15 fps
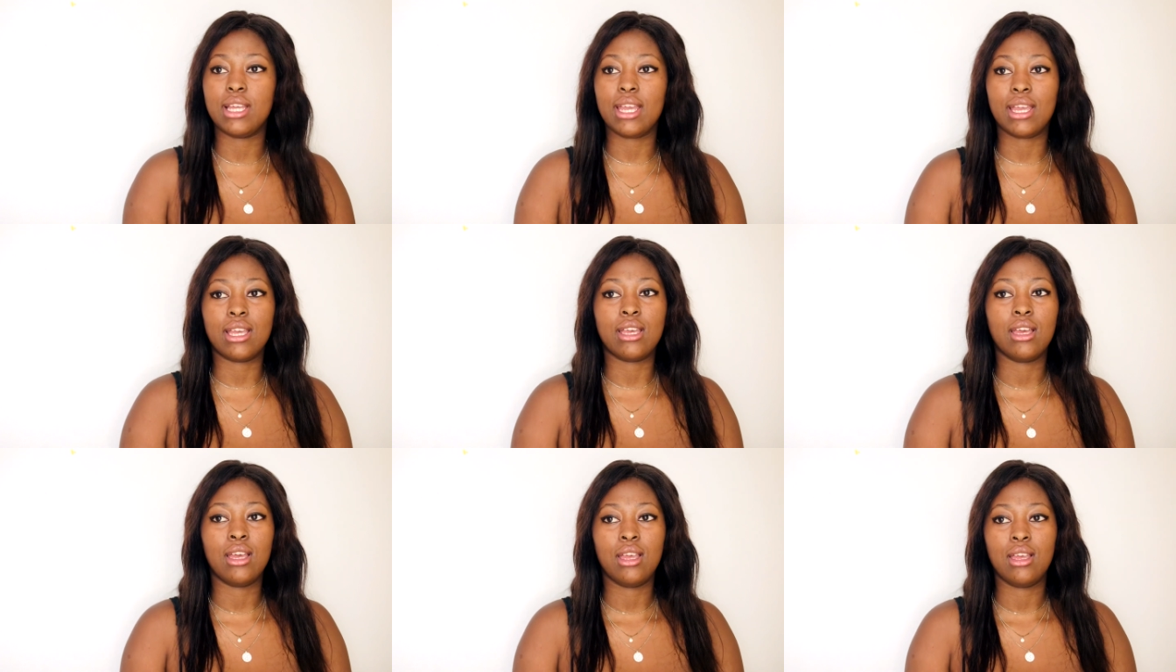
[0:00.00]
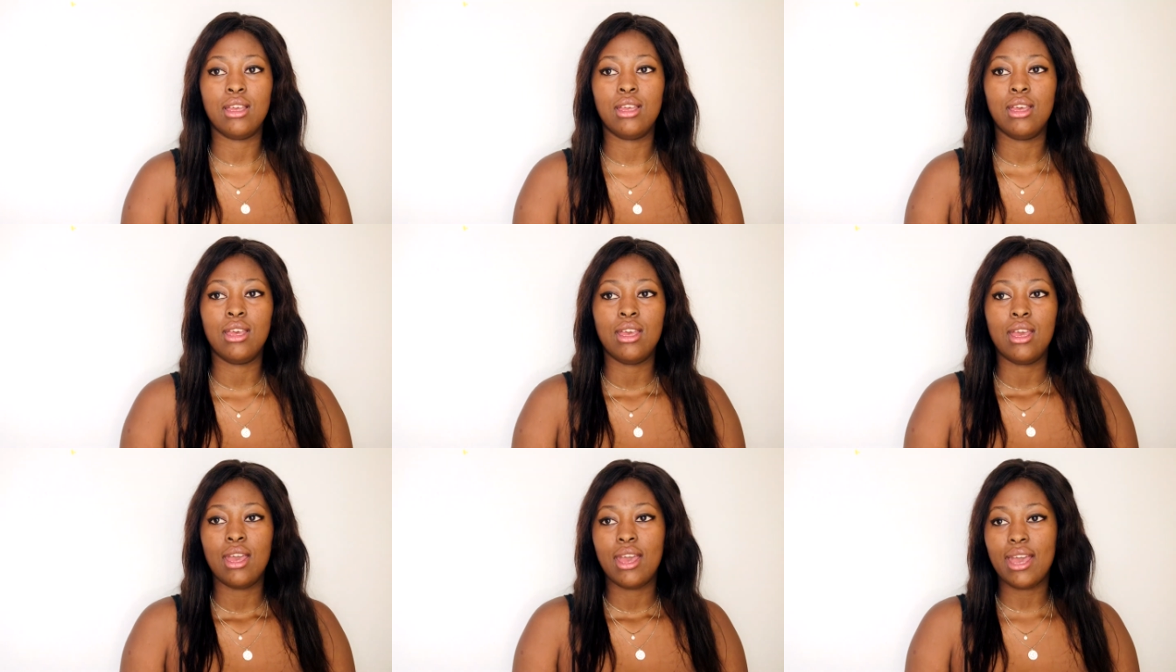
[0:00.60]
like,
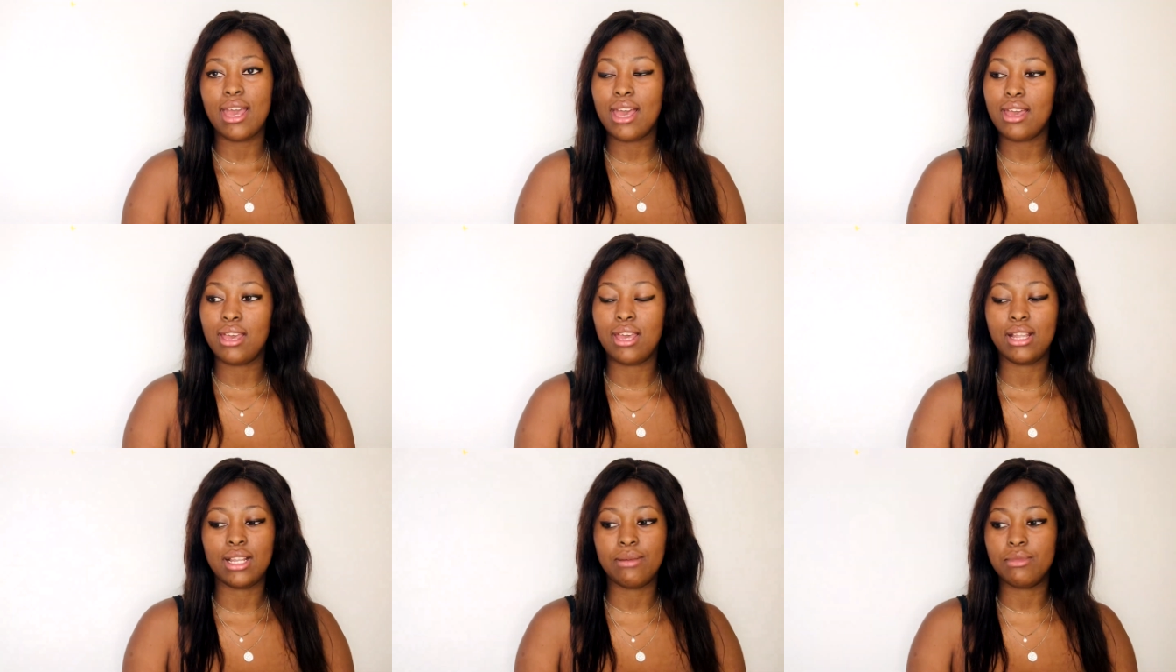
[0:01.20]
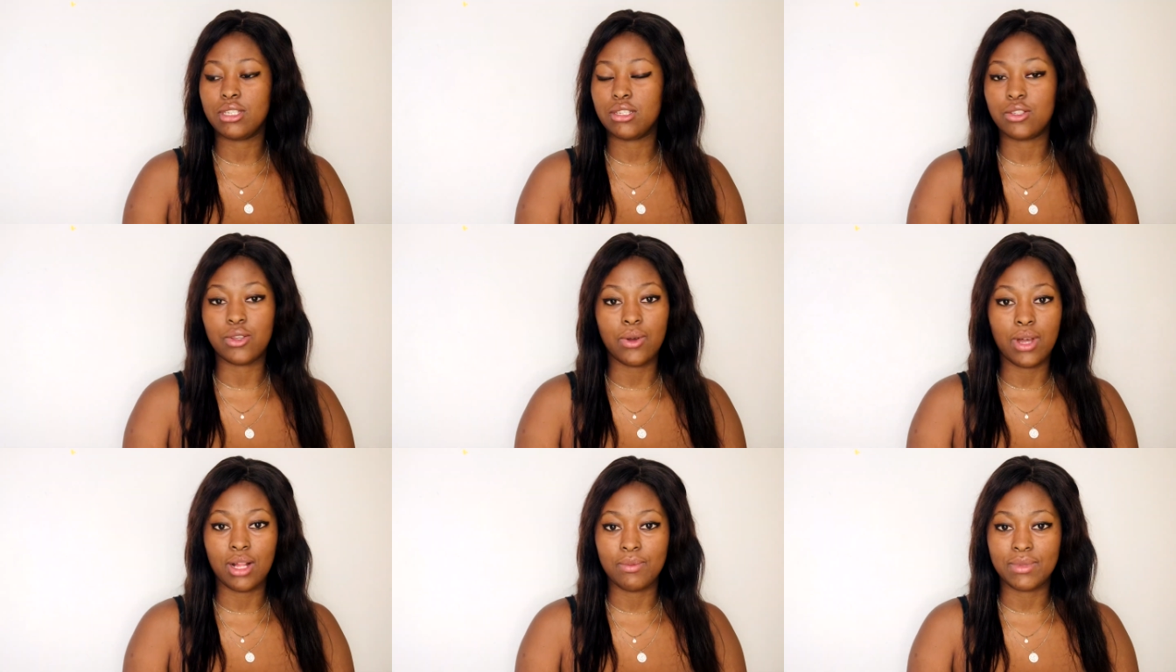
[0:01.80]
let me just
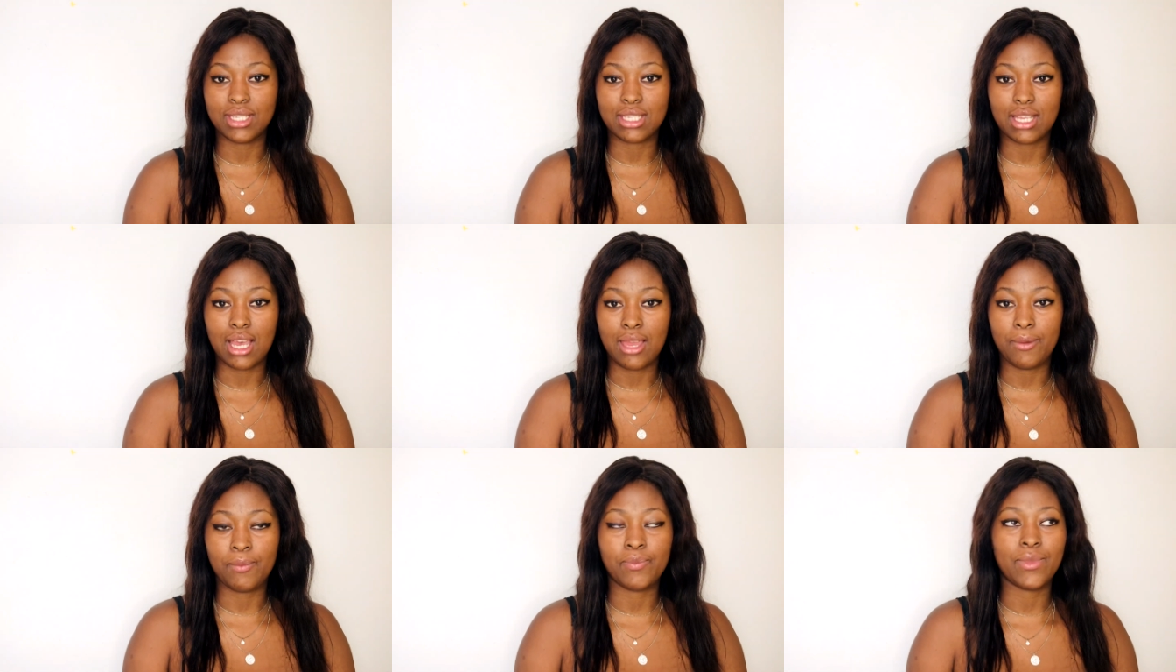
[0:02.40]
go help this guy.